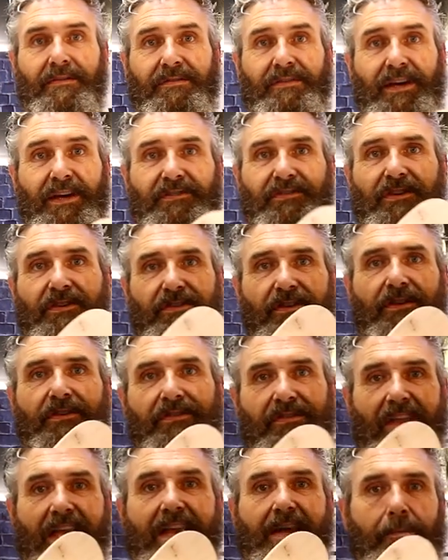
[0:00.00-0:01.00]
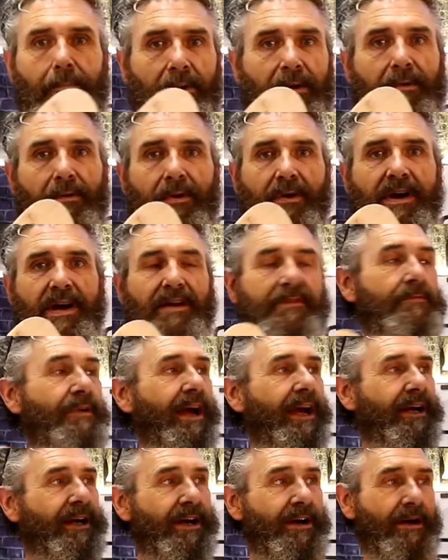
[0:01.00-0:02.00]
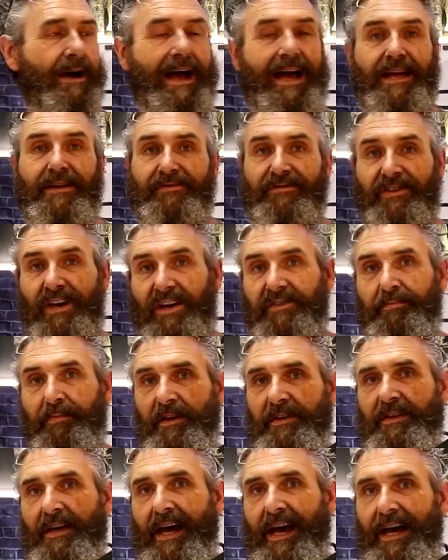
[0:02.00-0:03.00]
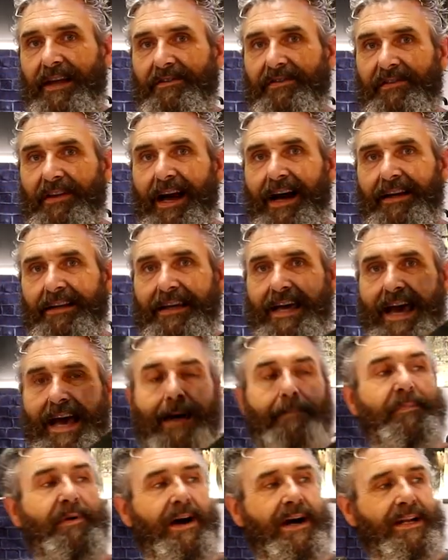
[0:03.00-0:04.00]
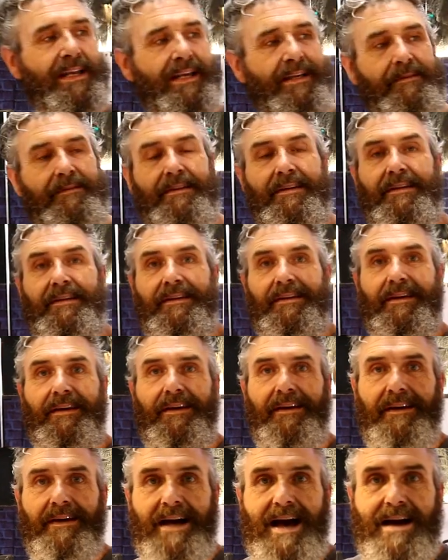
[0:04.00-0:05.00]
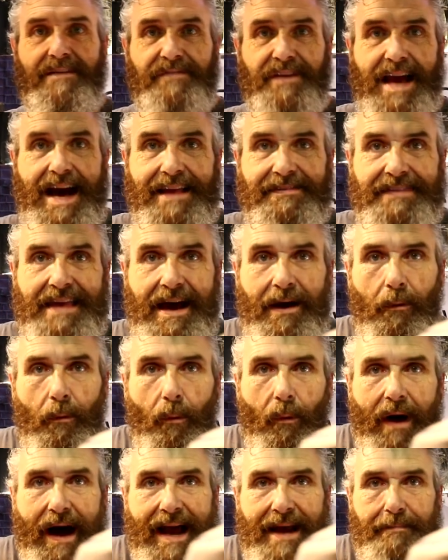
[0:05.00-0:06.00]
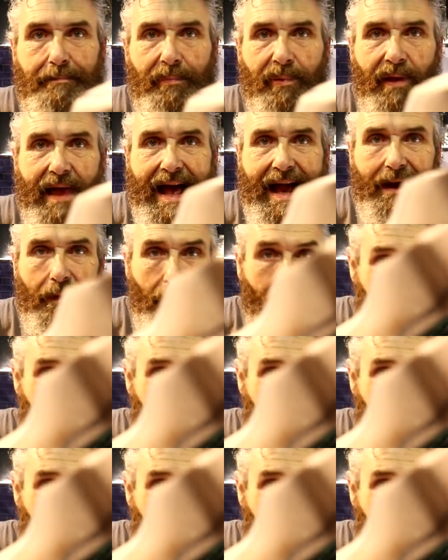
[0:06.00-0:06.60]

This is the state we were in right here. I had just put the headstock cap on it I've got that white, black,